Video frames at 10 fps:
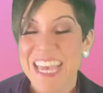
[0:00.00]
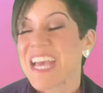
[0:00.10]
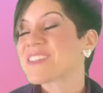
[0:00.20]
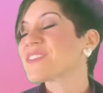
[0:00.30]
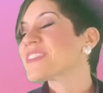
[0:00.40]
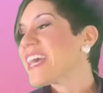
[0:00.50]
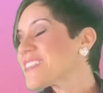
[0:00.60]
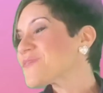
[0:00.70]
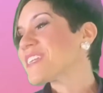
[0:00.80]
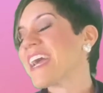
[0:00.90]
So that's
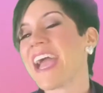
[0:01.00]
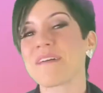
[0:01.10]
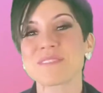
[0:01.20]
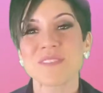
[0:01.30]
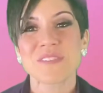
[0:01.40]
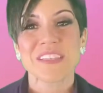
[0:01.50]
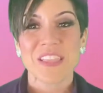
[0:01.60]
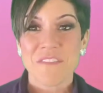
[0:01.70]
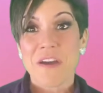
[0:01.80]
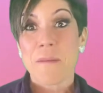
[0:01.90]
what I absolutely
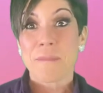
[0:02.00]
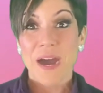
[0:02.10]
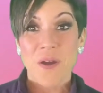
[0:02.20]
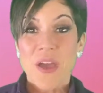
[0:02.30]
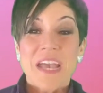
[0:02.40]
love about